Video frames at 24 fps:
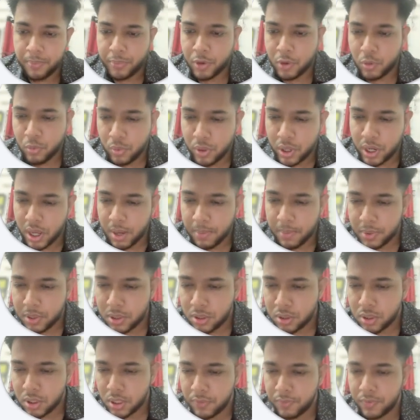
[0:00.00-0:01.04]
what happens
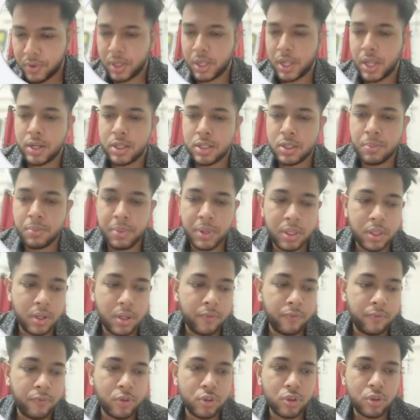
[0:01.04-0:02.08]
if a client doesn't pay their
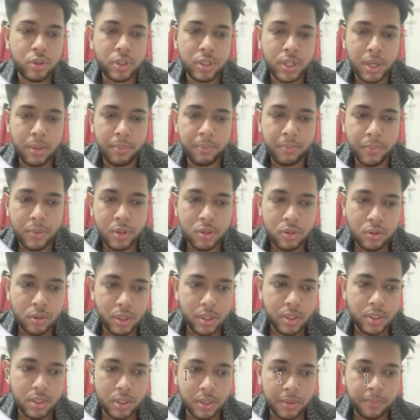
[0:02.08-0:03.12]
invoice on time. So
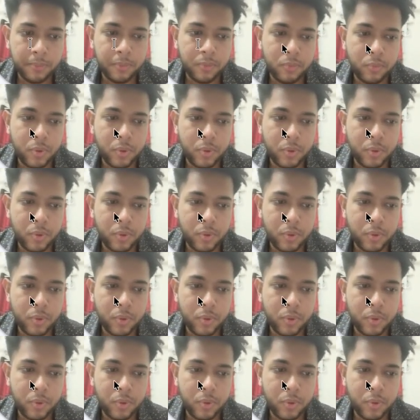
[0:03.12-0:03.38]
let's see what